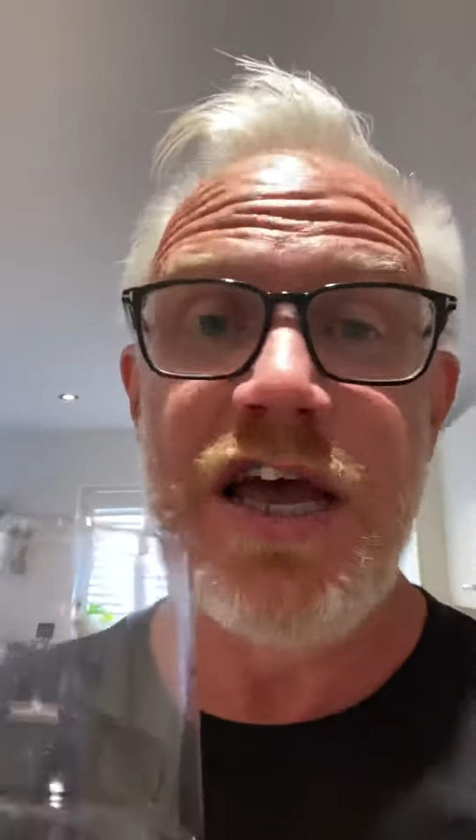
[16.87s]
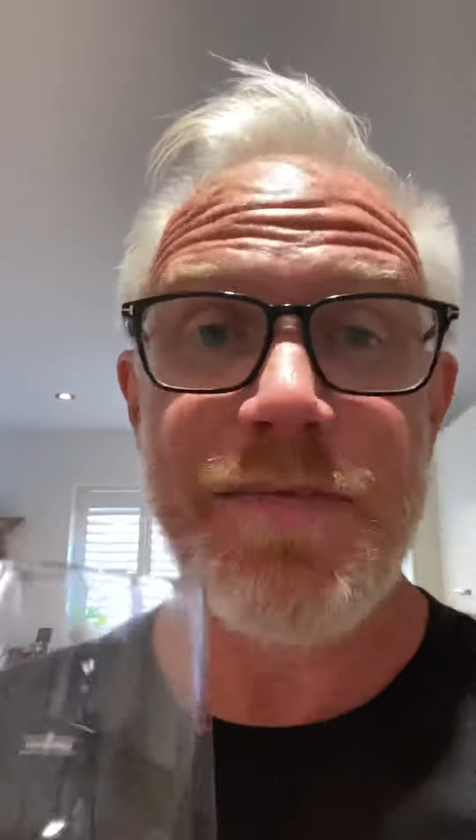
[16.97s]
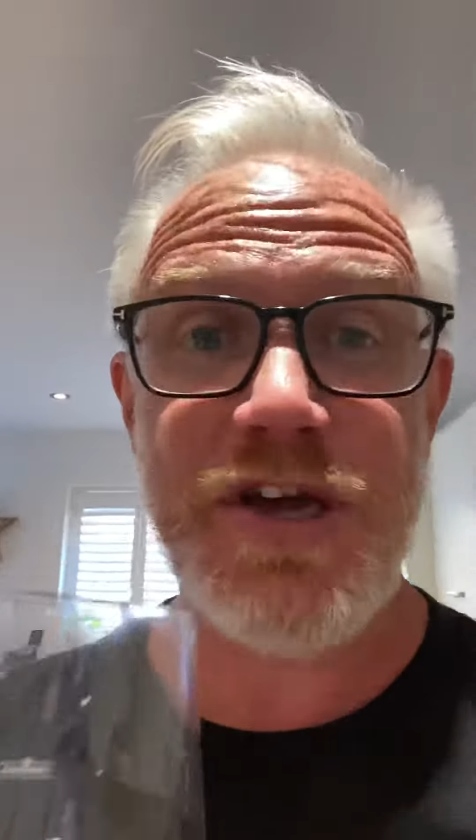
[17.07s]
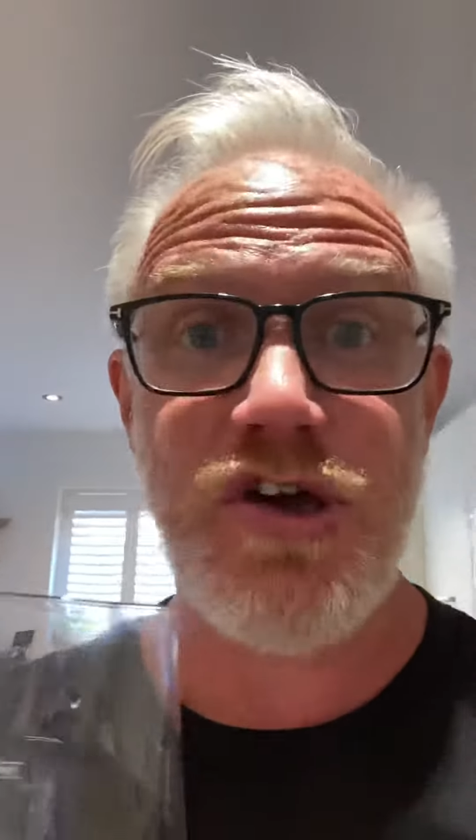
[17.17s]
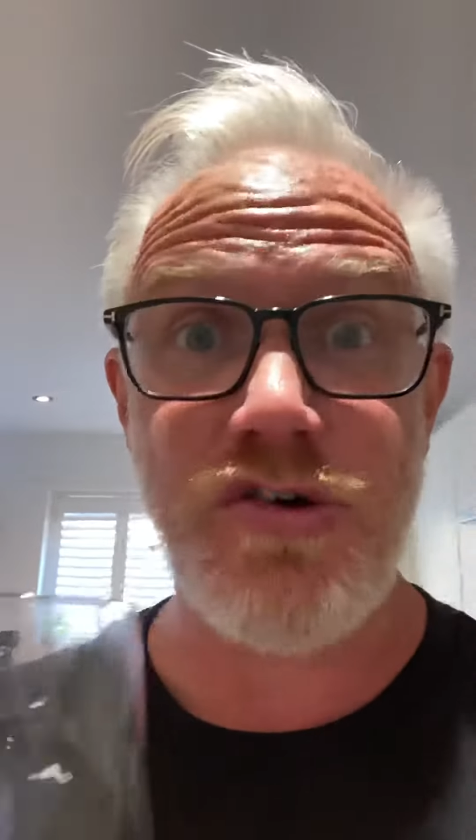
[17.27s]

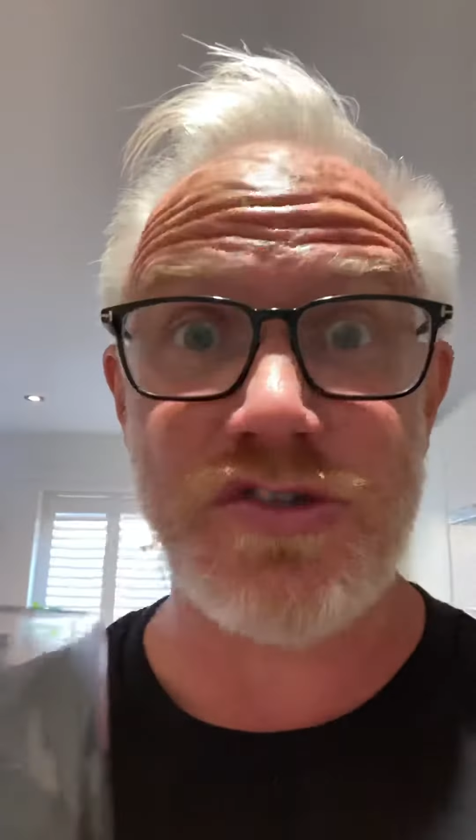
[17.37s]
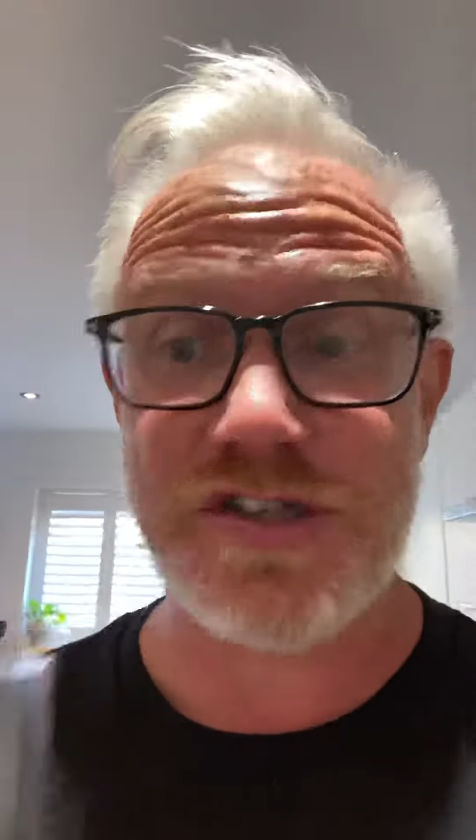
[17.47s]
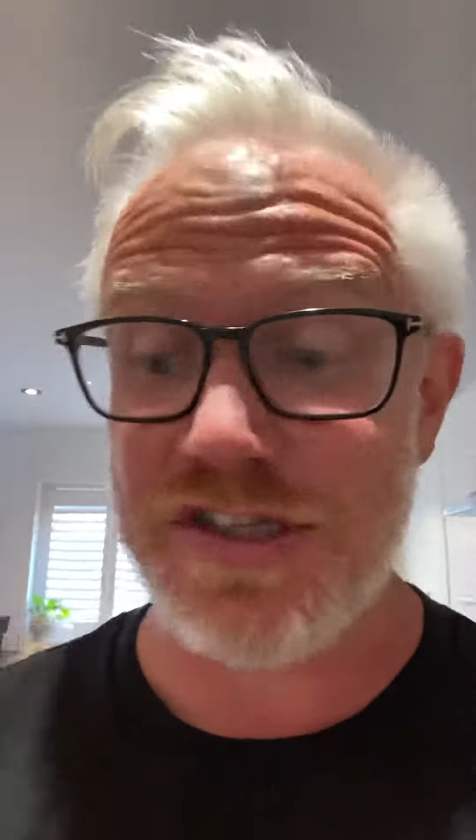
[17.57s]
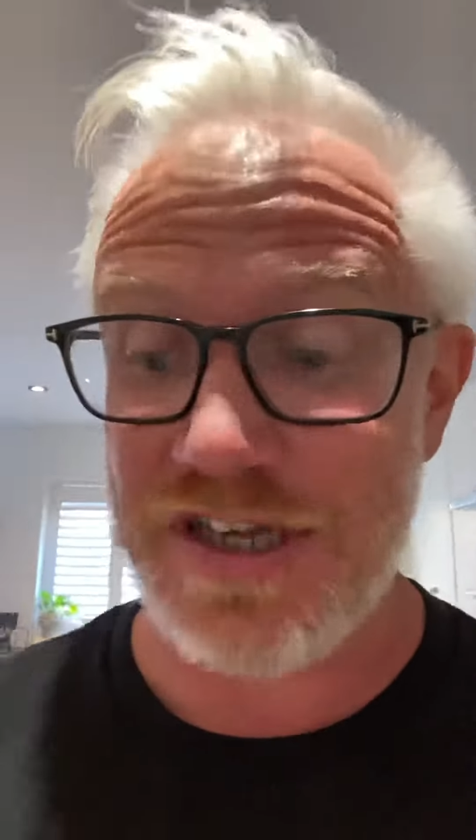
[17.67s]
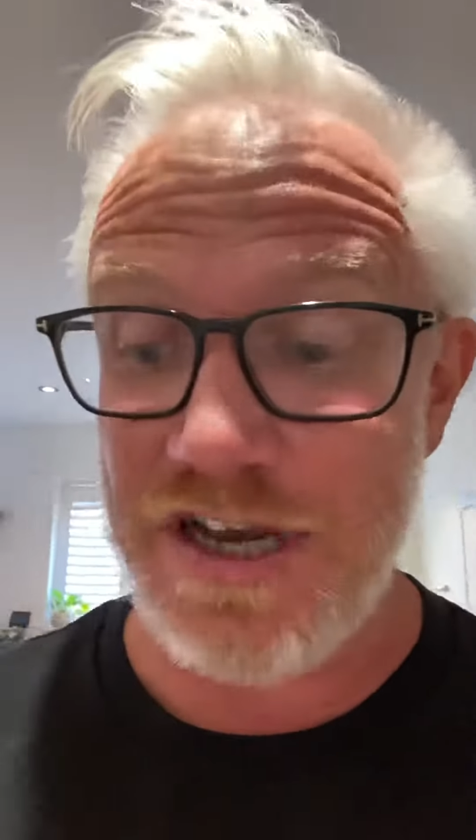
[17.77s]
because
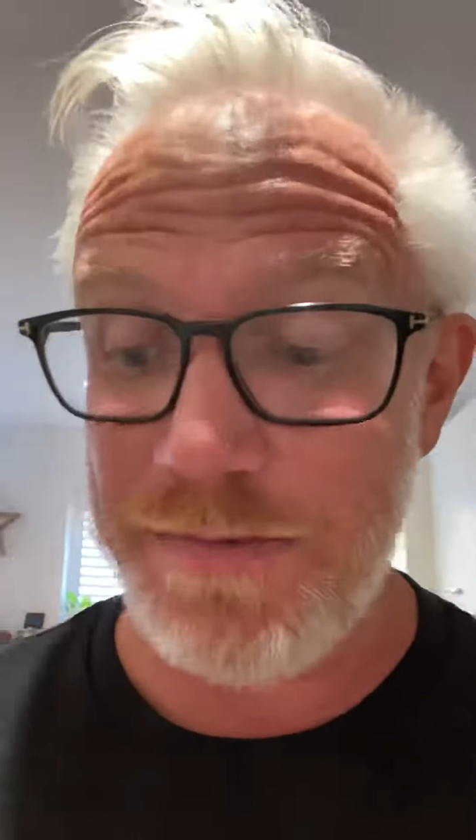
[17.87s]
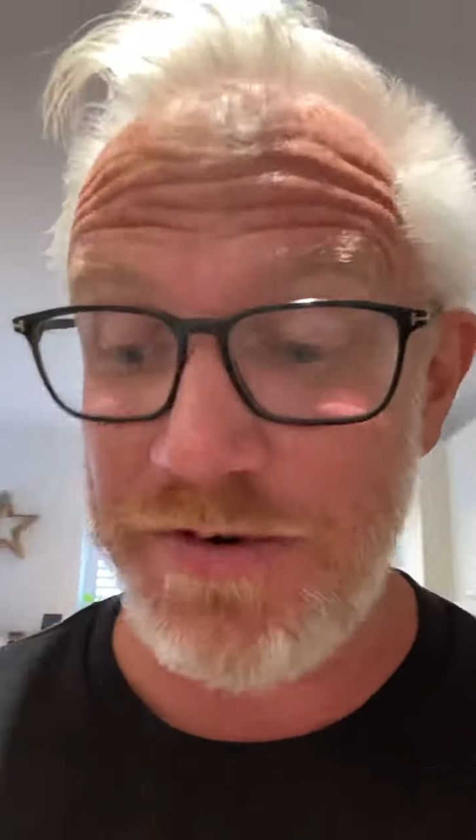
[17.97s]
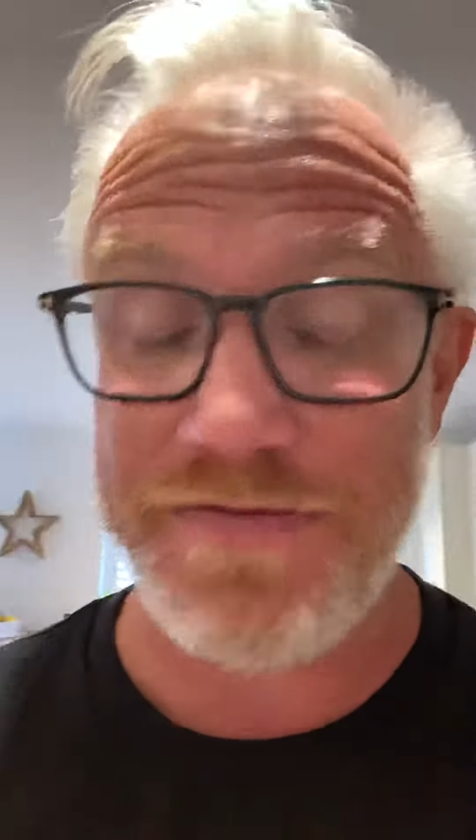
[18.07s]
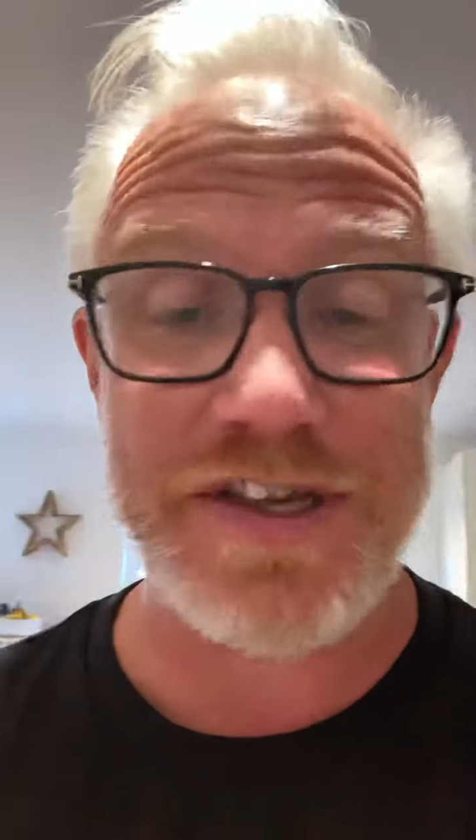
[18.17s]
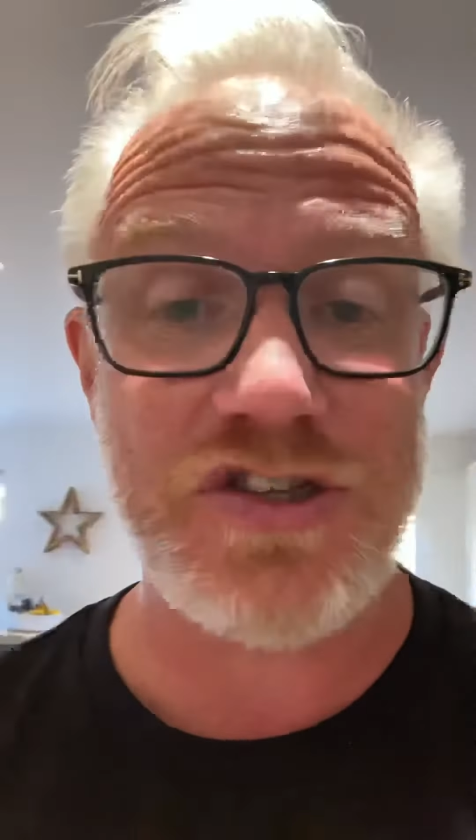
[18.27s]
there's a number
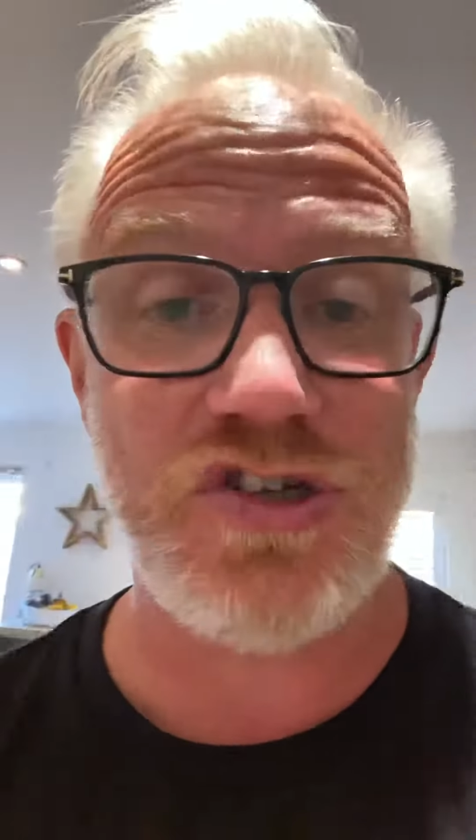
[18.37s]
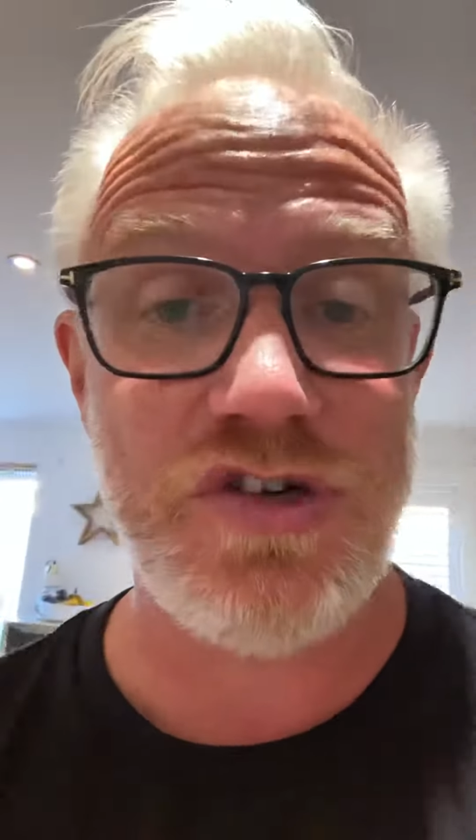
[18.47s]
of things you